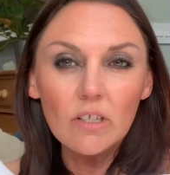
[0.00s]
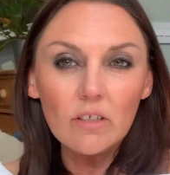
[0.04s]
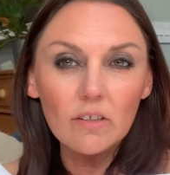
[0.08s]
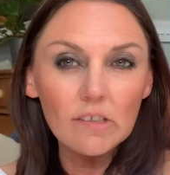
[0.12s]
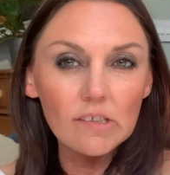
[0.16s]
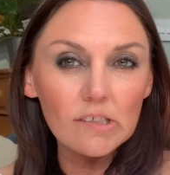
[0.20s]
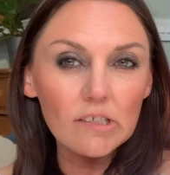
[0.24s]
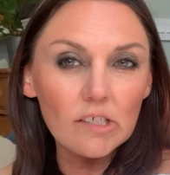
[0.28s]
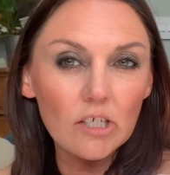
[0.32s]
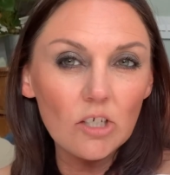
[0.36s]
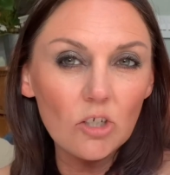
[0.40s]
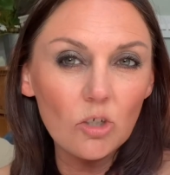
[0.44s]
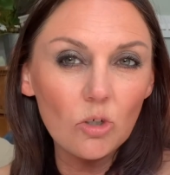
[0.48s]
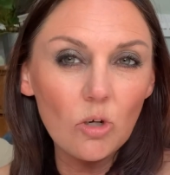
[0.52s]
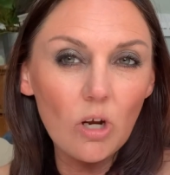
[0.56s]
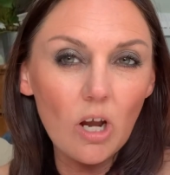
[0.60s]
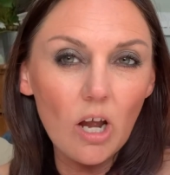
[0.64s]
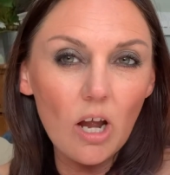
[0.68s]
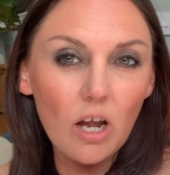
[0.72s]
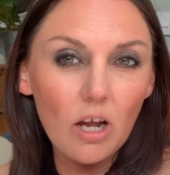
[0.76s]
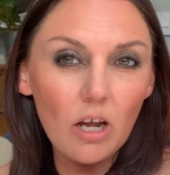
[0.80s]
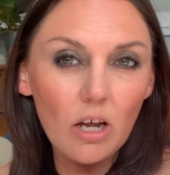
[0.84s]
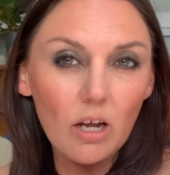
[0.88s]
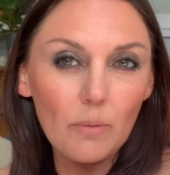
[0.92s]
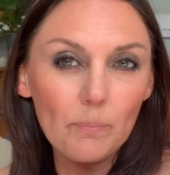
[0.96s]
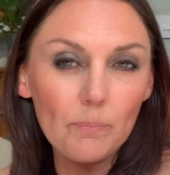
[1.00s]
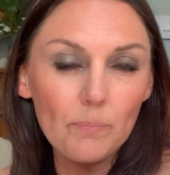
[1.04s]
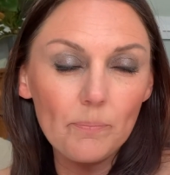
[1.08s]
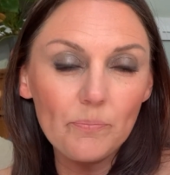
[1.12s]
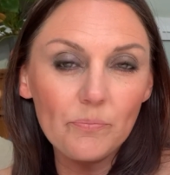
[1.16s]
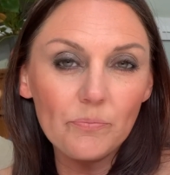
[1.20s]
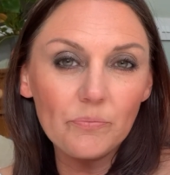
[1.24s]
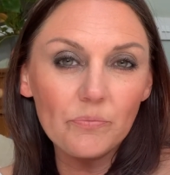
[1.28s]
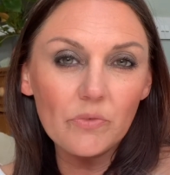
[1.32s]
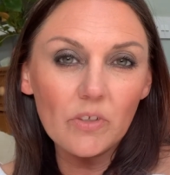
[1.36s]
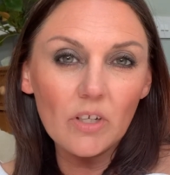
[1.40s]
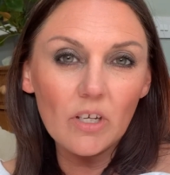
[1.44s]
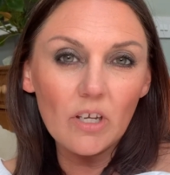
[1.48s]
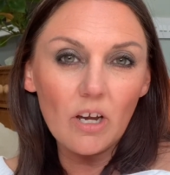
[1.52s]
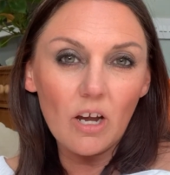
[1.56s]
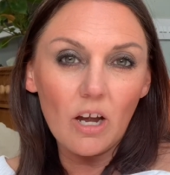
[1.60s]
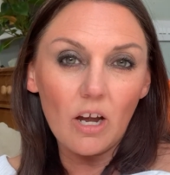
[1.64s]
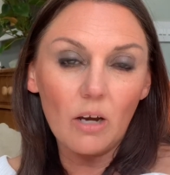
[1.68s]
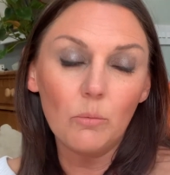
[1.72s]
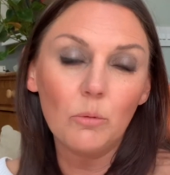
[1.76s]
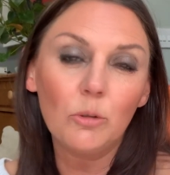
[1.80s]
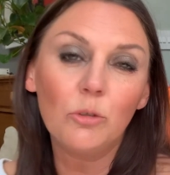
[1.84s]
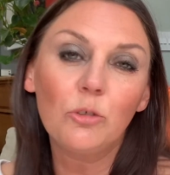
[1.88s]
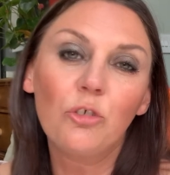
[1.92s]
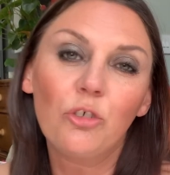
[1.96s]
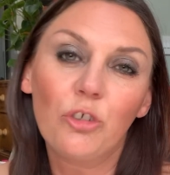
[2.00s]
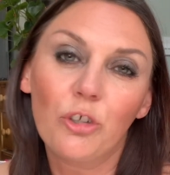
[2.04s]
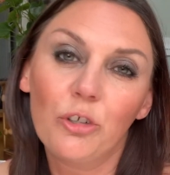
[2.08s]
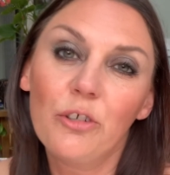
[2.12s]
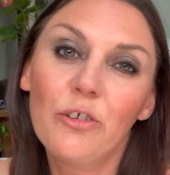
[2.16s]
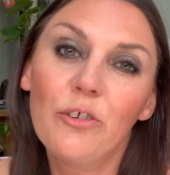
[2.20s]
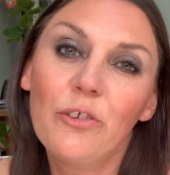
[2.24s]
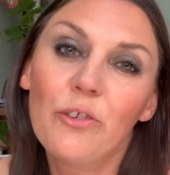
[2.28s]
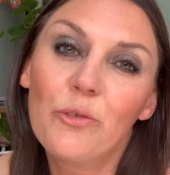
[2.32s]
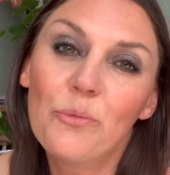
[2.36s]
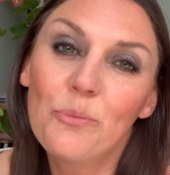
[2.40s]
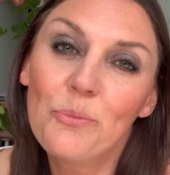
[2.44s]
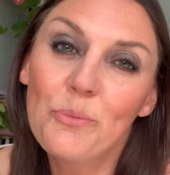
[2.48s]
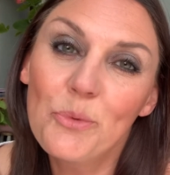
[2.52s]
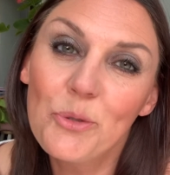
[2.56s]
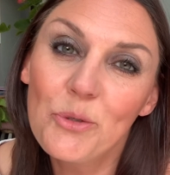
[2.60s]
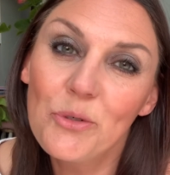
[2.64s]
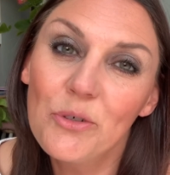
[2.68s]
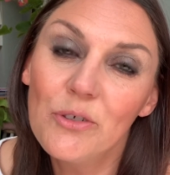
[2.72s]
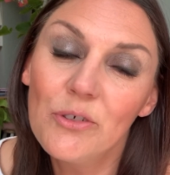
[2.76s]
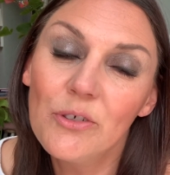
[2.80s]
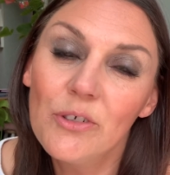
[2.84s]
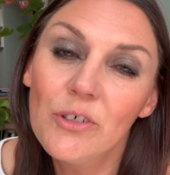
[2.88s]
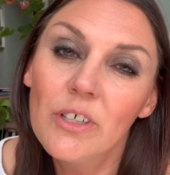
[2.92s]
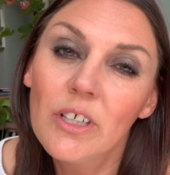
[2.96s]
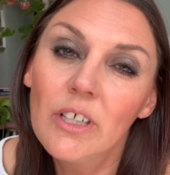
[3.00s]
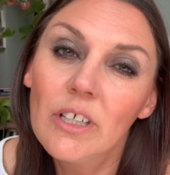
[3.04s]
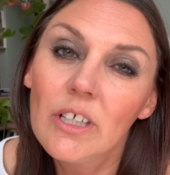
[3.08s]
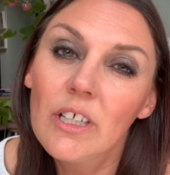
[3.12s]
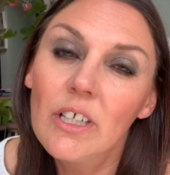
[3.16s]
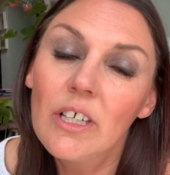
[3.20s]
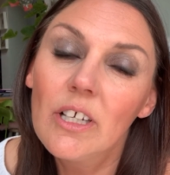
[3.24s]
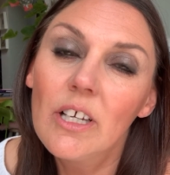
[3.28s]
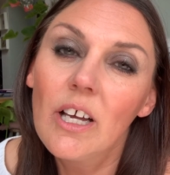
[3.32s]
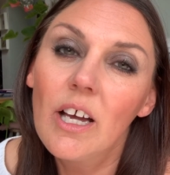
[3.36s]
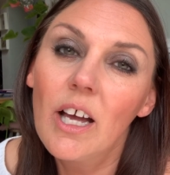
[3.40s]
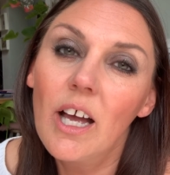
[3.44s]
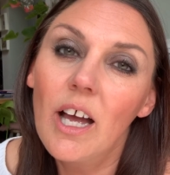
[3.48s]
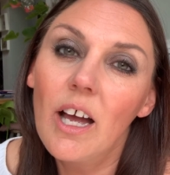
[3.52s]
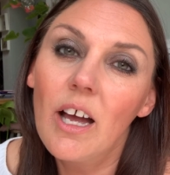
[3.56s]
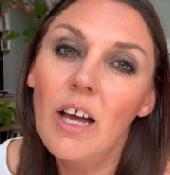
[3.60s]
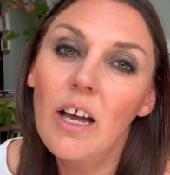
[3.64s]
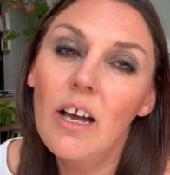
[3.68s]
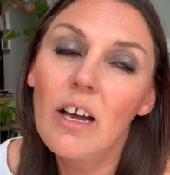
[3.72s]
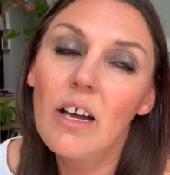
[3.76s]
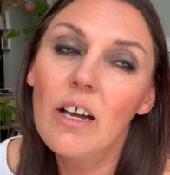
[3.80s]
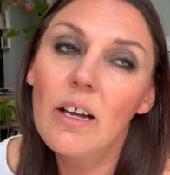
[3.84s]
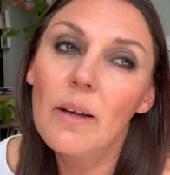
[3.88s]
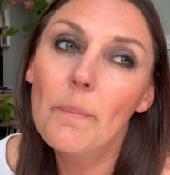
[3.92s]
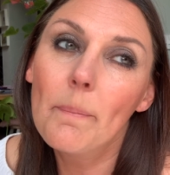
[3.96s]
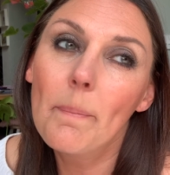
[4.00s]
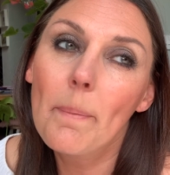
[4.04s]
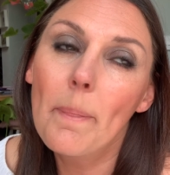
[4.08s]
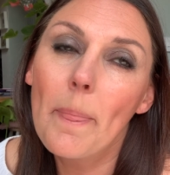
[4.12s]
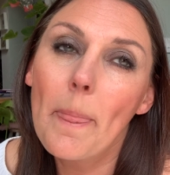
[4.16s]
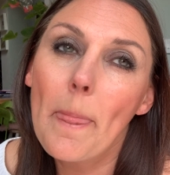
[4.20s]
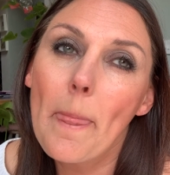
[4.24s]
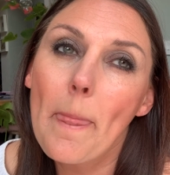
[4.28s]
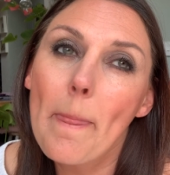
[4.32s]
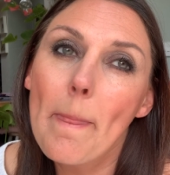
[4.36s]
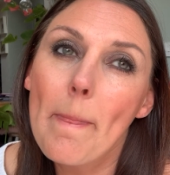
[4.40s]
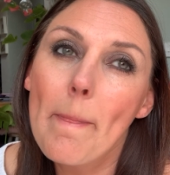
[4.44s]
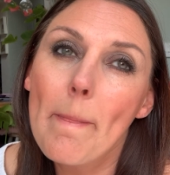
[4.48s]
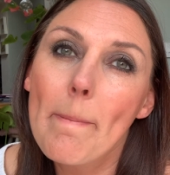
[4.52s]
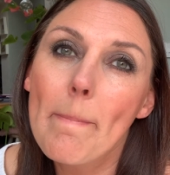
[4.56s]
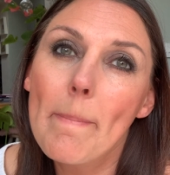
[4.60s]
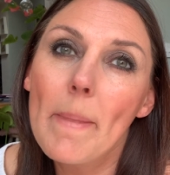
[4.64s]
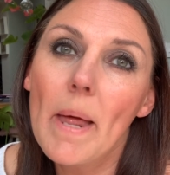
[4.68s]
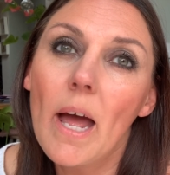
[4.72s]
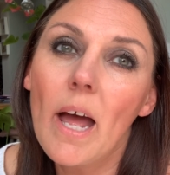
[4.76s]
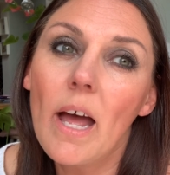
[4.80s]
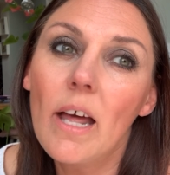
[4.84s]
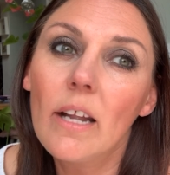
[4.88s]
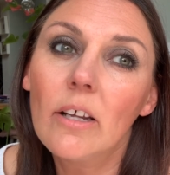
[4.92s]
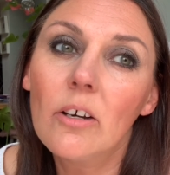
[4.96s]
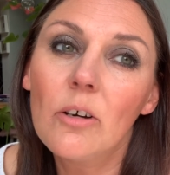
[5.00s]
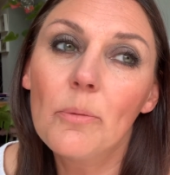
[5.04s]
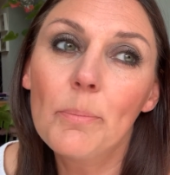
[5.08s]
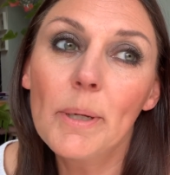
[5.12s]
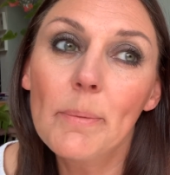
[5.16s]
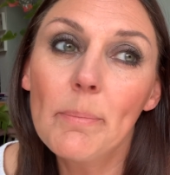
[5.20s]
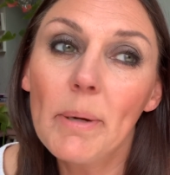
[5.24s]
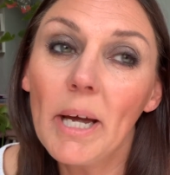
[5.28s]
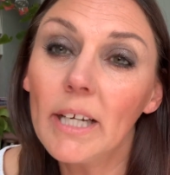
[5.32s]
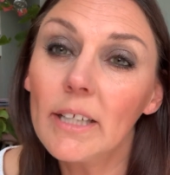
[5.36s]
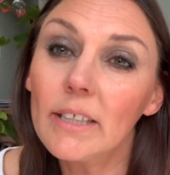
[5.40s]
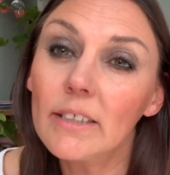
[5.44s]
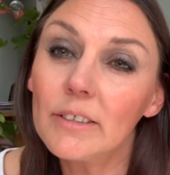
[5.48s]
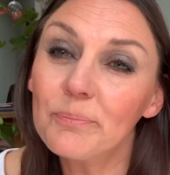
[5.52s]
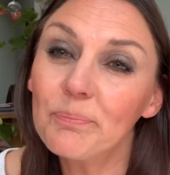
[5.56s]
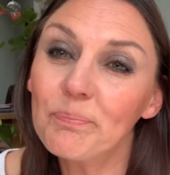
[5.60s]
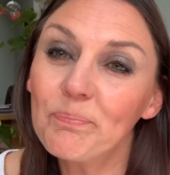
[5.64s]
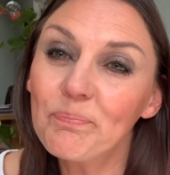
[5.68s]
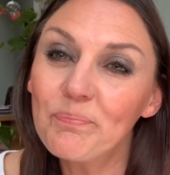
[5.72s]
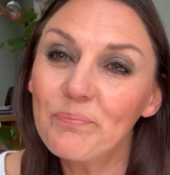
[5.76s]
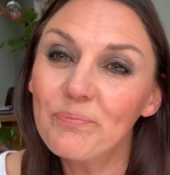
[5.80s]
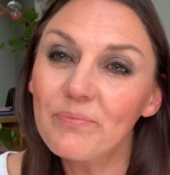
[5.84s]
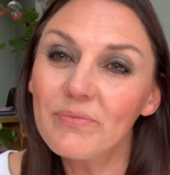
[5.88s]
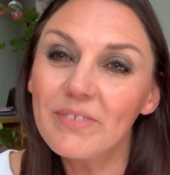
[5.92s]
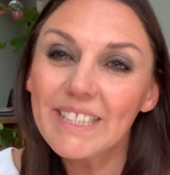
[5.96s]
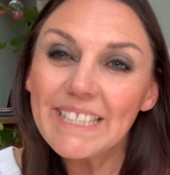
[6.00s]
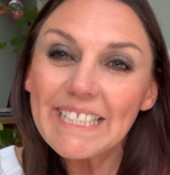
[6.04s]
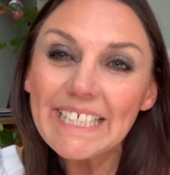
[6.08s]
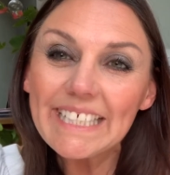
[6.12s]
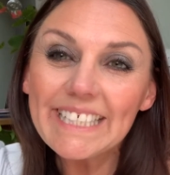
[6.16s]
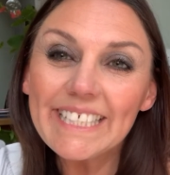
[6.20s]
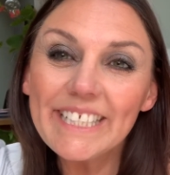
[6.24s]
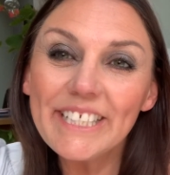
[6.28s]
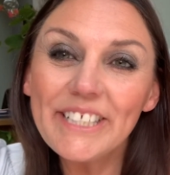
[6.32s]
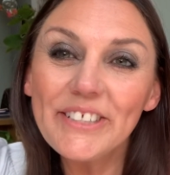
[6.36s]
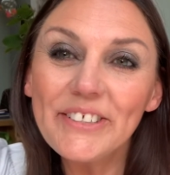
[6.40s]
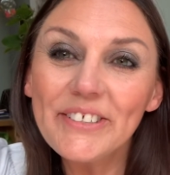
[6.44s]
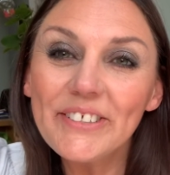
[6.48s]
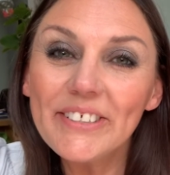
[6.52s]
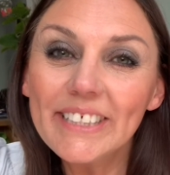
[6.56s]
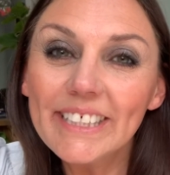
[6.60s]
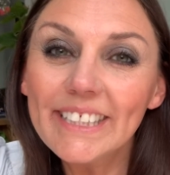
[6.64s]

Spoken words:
So I will show you some more and I'll be back. Thank you.